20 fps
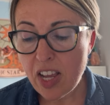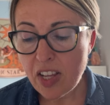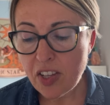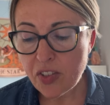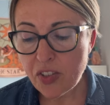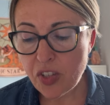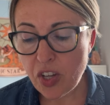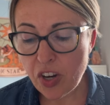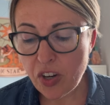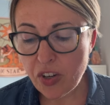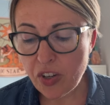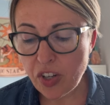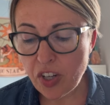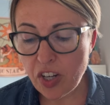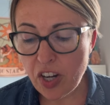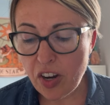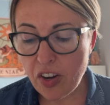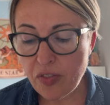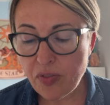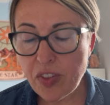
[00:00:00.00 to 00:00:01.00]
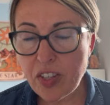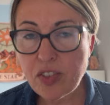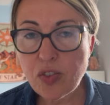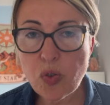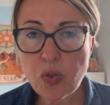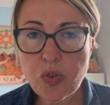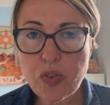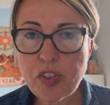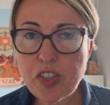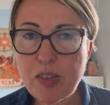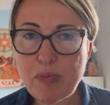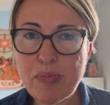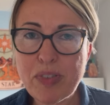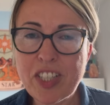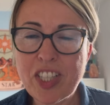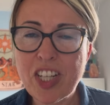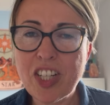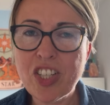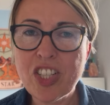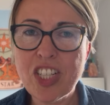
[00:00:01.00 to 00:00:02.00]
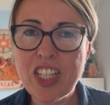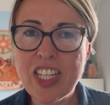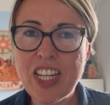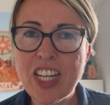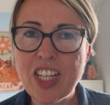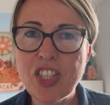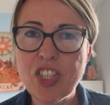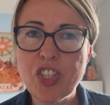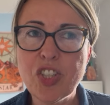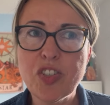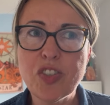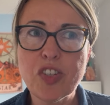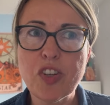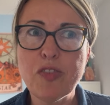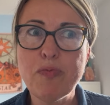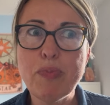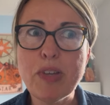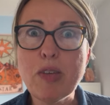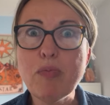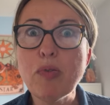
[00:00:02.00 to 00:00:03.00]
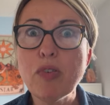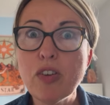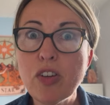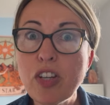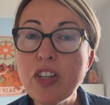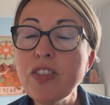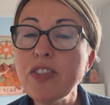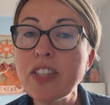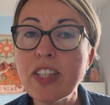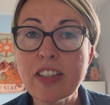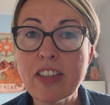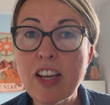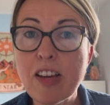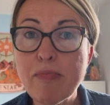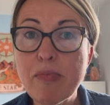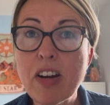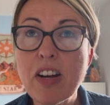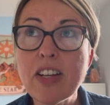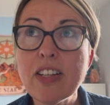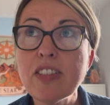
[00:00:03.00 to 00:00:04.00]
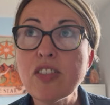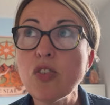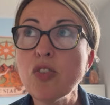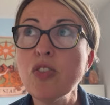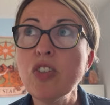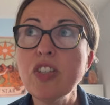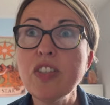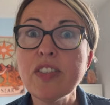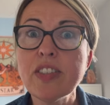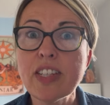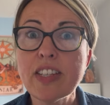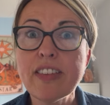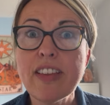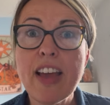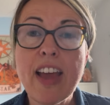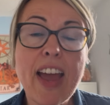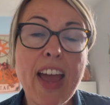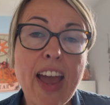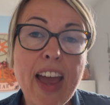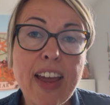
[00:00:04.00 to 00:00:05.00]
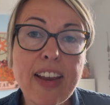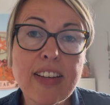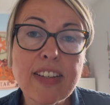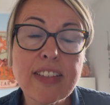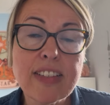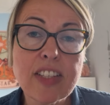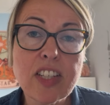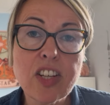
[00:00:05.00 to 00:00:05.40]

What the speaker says: So, you know, there's also potentially issues of people losing their minds or losing their heads.